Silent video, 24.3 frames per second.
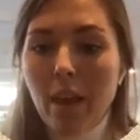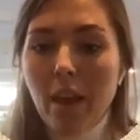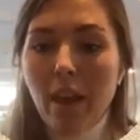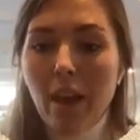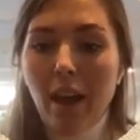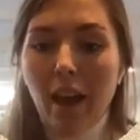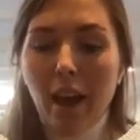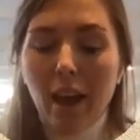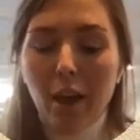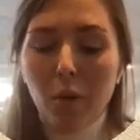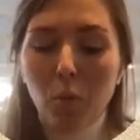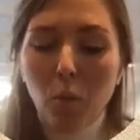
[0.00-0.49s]

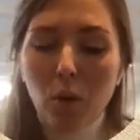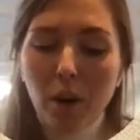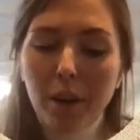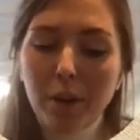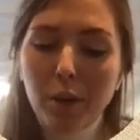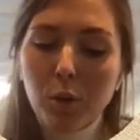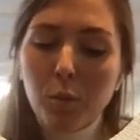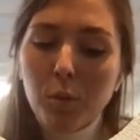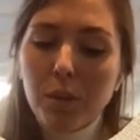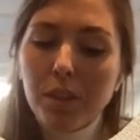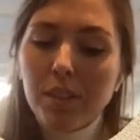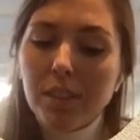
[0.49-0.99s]
And why do
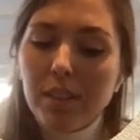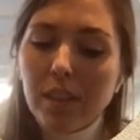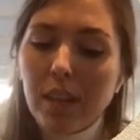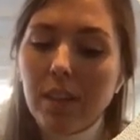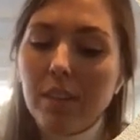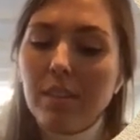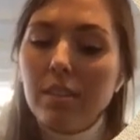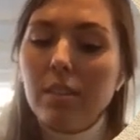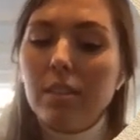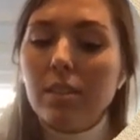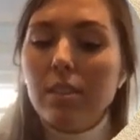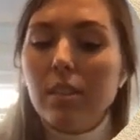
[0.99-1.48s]
we
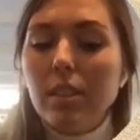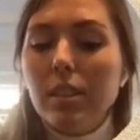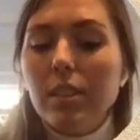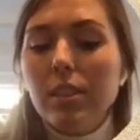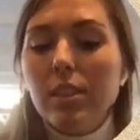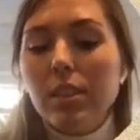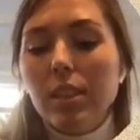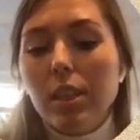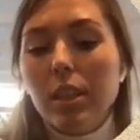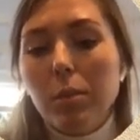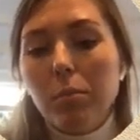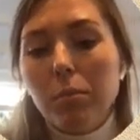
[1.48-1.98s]
send these
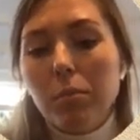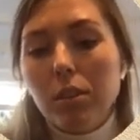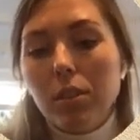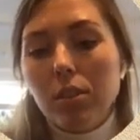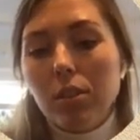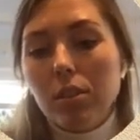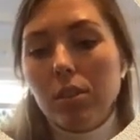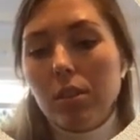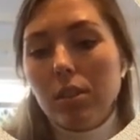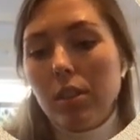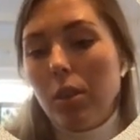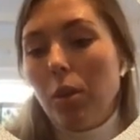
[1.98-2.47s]
emails
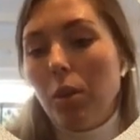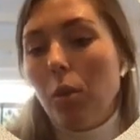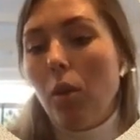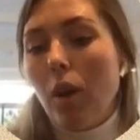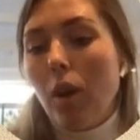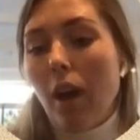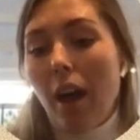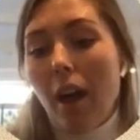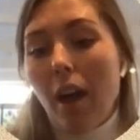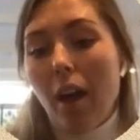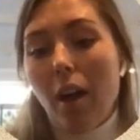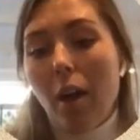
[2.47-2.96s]
still
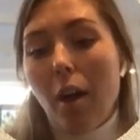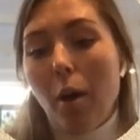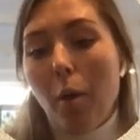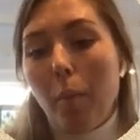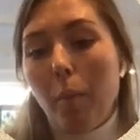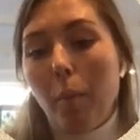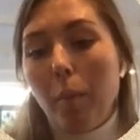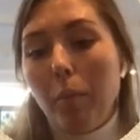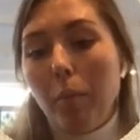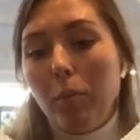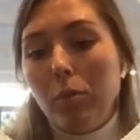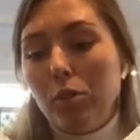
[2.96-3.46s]

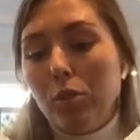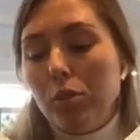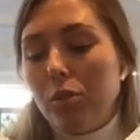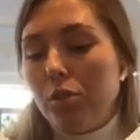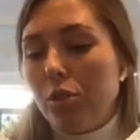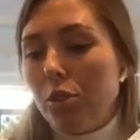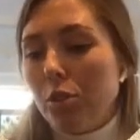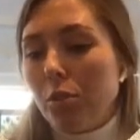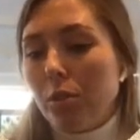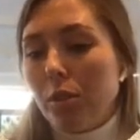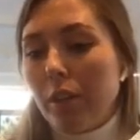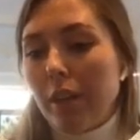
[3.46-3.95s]

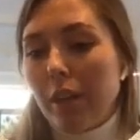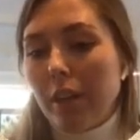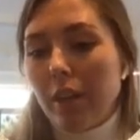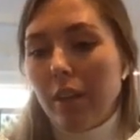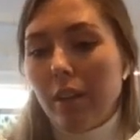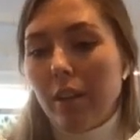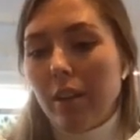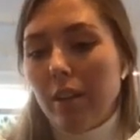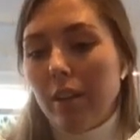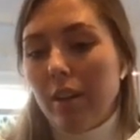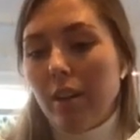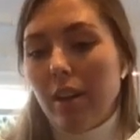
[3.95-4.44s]
during
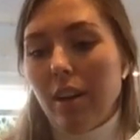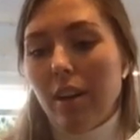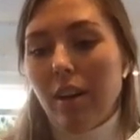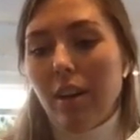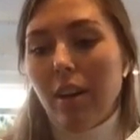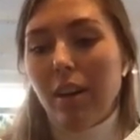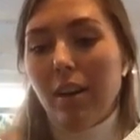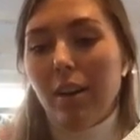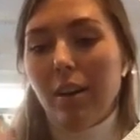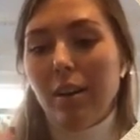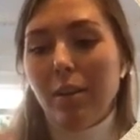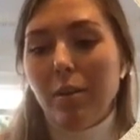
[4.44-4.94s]

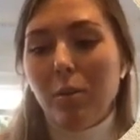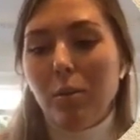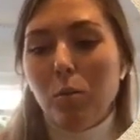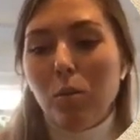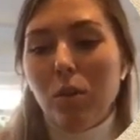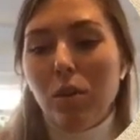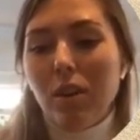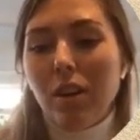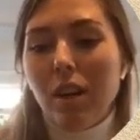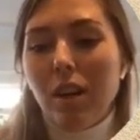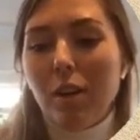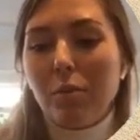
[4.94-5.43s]

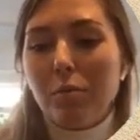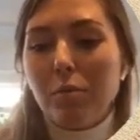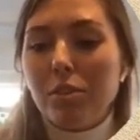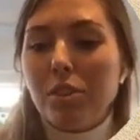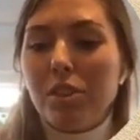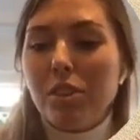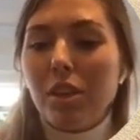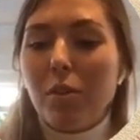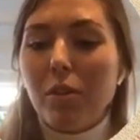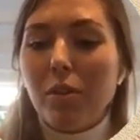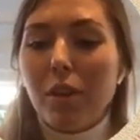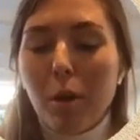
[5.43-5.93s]

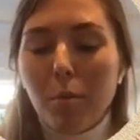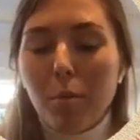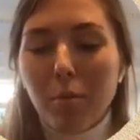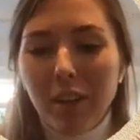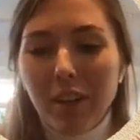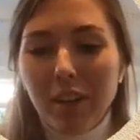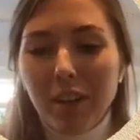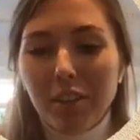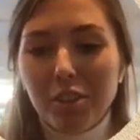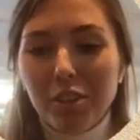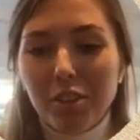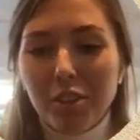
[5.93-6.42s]
adversary
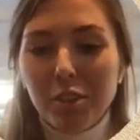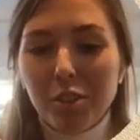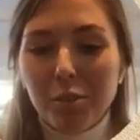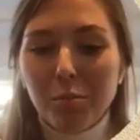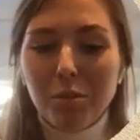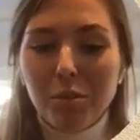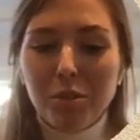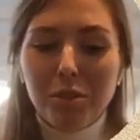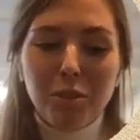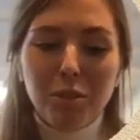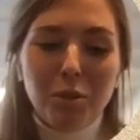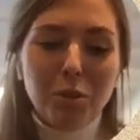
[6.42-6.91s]
emulations, but
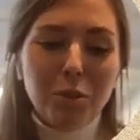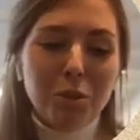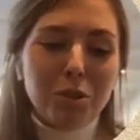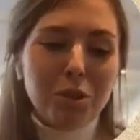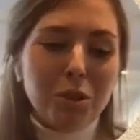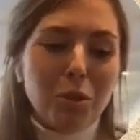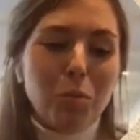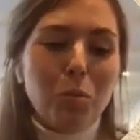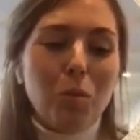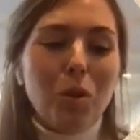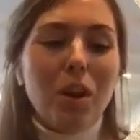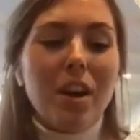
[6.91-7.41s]
also
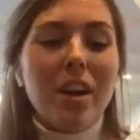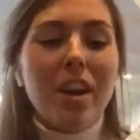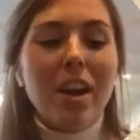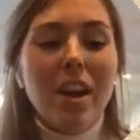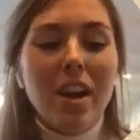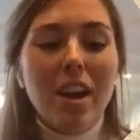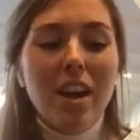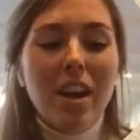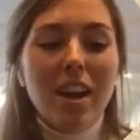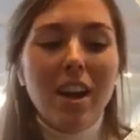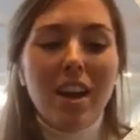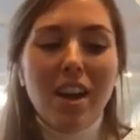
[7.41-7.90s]
why
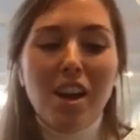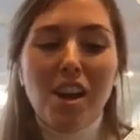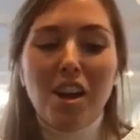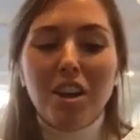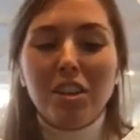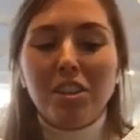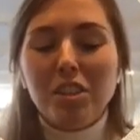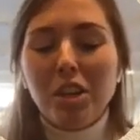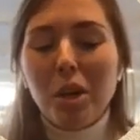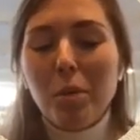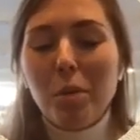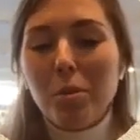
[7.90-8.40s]

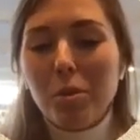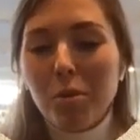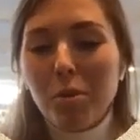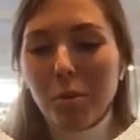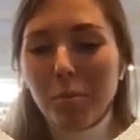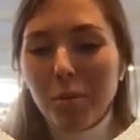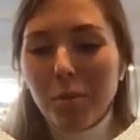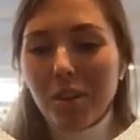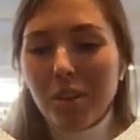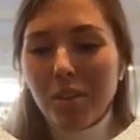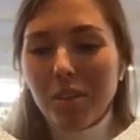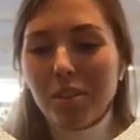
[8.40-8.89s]
cyber
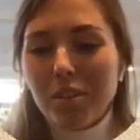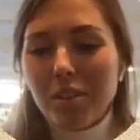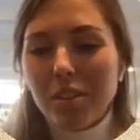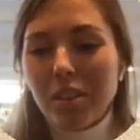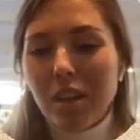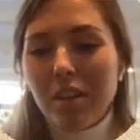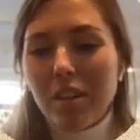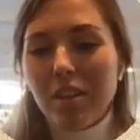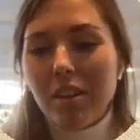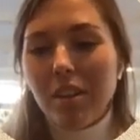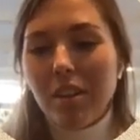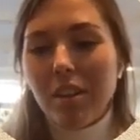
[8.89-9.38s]
criminals
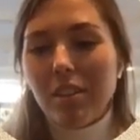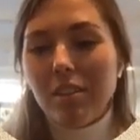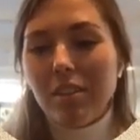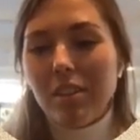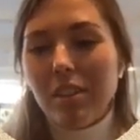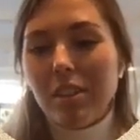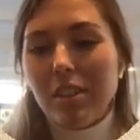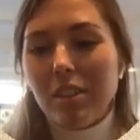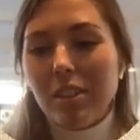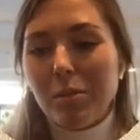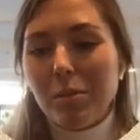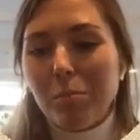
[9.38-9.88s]
send it
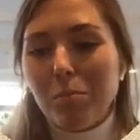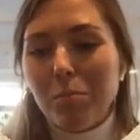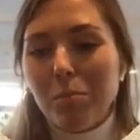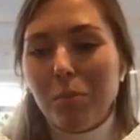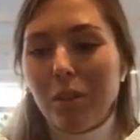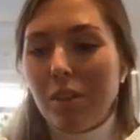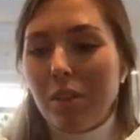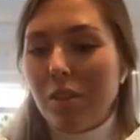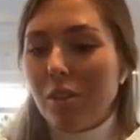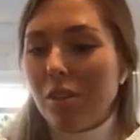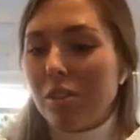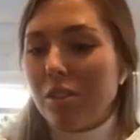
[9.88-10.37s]
is
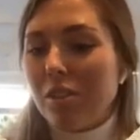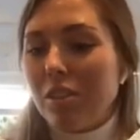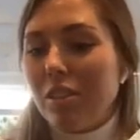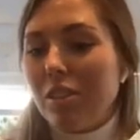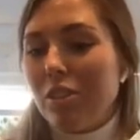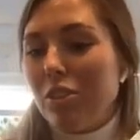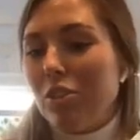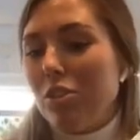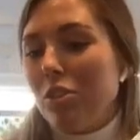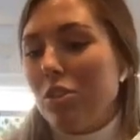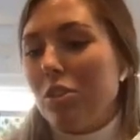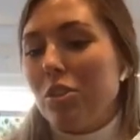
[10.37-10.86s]
because it
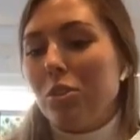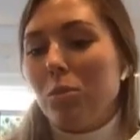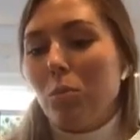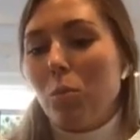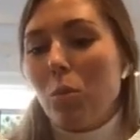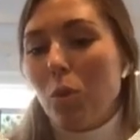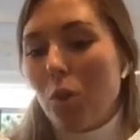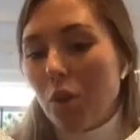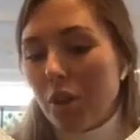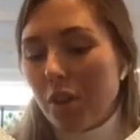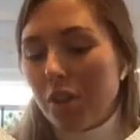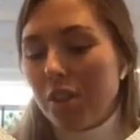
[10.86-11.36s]
just
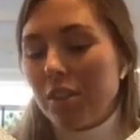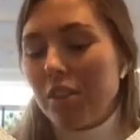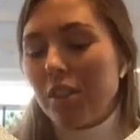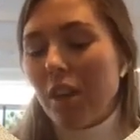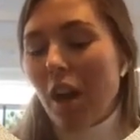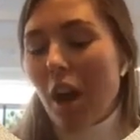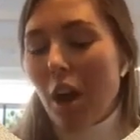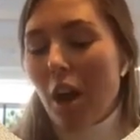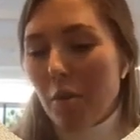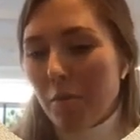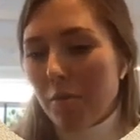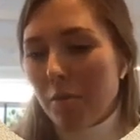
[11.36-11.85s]
works
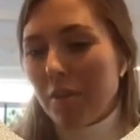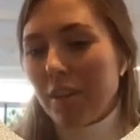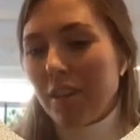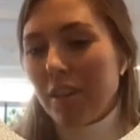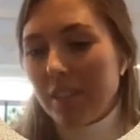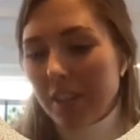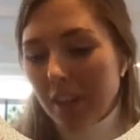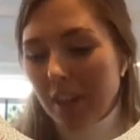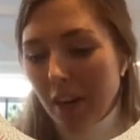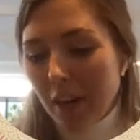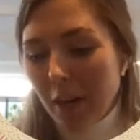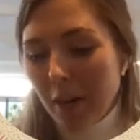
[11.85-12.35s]
every
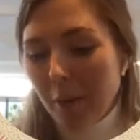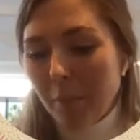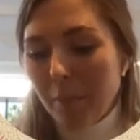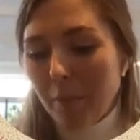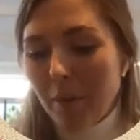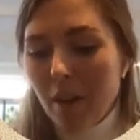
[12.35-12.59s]
time.